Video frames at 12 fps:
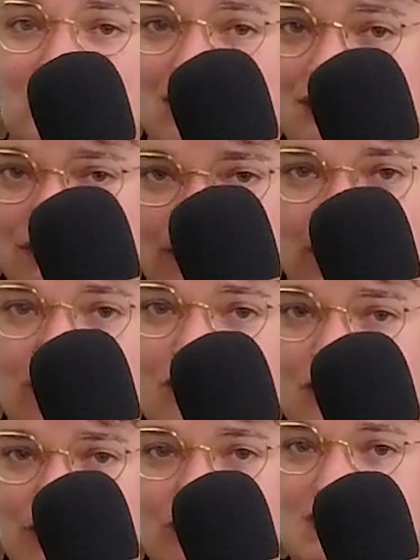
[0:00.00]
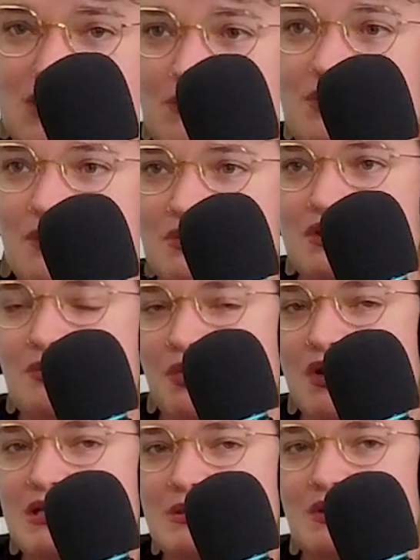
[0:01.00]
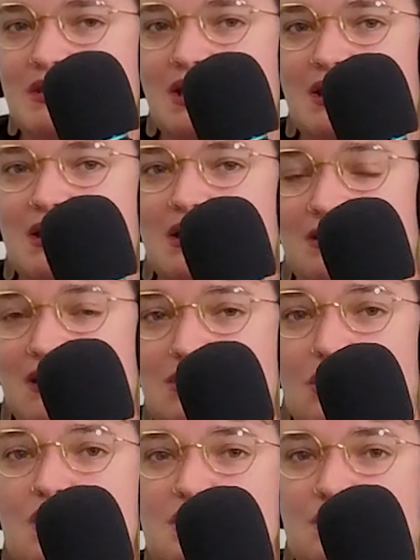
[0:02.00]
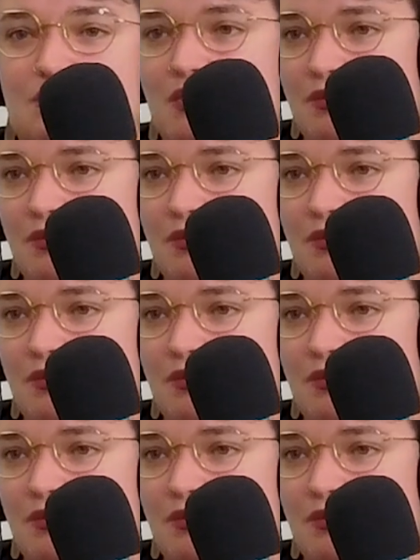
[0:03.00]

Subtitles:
Like they've stepped up to the plate to meet that need, and that's awesome.